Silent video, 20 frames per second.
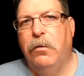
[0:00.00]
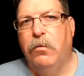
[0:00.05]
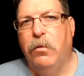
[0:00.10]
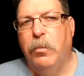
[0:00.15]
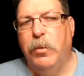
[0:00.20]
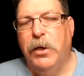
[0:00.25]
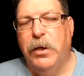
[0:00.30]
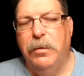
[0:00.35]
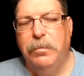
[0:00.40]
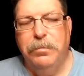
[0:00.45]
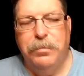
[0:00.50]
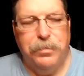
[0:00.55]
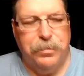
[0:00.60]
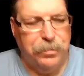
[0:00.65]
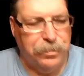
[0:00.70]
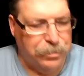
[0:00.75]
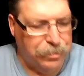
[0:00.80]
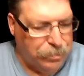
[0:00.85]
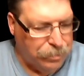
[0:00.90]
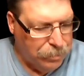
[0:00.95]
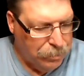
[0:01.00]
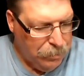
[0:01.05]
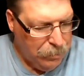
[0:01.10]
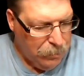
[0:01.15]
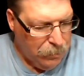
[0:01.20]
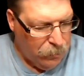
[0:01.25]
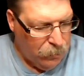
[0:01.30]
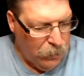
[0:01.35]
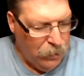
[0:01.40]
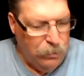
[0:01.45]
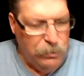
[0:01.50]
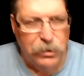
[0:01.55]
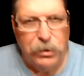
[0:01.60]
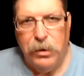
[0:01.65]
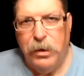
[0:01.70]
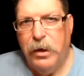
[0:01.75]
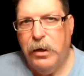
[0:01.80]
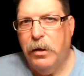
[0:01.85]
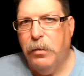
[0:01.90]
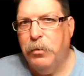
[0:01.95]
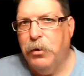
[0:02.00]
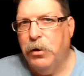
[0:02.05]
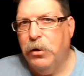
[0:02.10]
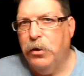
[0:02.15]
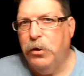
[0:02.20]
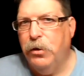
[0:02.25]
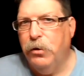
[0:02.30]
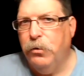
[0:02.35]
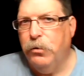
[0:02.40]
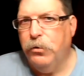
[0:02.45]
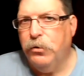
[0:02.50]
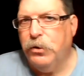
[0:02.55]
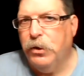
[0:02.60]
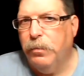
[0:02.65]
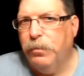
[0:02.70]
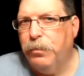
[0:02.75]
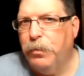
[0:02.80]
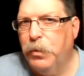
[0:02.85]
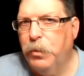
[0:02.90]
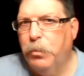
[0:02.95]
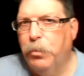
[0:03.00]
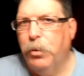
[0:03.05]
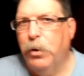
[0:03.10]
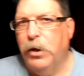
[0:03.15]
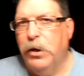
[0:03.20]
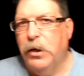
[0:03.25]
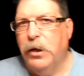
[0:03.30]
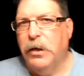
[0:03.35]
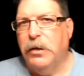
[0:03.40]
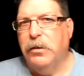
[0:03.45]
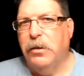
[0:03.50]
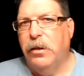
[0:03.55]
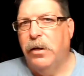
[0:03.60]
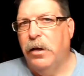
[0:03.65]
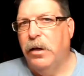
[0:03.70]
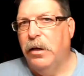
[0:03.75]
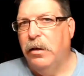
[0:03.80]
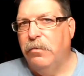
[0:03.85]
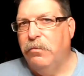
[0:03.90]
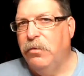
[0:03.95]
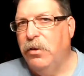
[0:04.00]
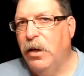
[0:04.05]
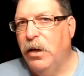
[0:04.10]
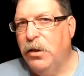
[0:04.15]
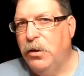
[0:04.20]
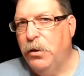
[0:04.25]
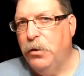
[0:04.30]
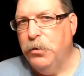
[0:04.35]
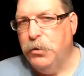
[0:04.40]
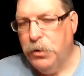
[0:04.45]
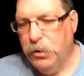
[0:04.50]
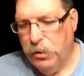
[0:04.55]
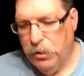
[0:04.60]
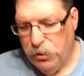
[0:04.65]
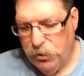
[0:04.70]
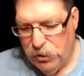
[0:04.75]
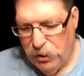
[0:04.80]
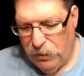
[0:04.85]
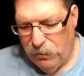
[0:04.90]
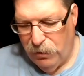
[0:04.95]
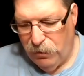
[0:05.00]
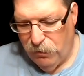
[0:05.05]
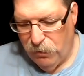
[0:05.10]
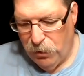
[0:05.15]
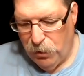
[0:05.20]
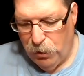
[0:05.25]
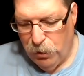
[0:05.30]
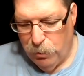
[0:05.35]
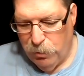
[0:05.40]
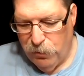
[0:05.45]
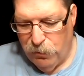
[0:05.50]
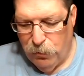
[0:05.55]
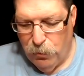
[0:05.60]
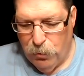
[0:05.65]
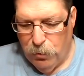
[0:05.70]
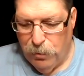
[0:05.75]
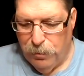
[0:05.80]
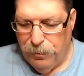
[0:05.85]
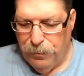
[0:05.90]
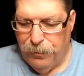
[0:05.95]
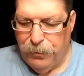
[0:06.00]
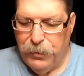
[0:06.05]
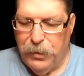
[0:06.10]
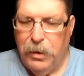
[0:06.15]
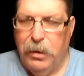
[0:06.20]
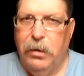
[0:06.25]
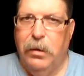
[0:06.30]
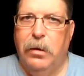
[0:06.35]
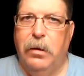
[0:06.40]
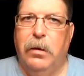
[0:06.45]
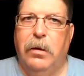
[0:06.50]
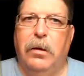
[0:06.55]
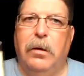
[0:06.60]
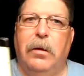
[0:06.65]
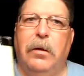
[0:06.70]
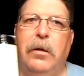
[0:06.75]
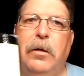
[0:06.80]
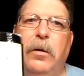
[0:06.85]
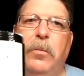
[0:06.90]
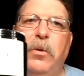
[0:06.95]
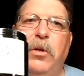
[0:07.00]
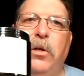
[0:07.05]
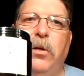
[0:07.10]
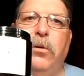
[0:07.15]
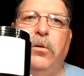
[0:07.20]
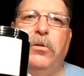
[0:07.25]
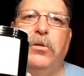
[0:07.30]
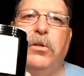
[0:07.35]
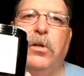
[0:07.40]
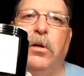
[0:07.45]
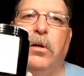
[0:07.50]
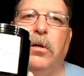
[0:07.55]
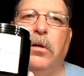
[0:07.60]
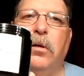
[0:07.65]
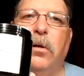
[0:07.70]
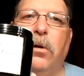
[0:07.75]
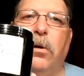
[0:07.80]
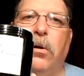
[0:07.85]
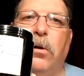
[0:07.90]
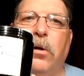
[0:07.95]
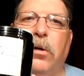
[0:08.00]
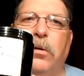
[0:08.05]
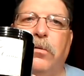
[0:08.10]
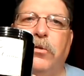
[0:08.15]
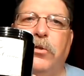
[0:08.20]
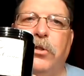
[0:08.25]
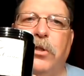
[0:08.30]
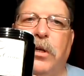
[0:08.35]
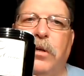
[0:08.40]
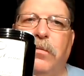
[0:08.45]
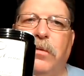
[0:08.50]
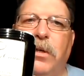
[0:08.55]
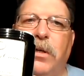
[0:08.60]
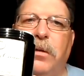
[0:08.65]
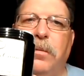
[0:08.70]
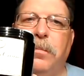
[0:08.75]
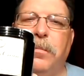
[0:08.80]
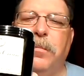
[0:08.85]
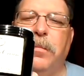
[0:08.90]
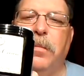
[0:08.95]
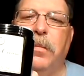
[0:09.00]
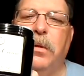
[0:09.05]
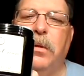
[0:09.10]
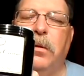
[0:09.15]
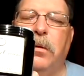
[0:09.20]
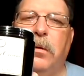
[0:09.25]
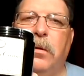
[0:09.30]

Hello everybody. Well, tonight I'm going to use a product that I've not used on a shaving video before. I'm going to use the Art of Shaving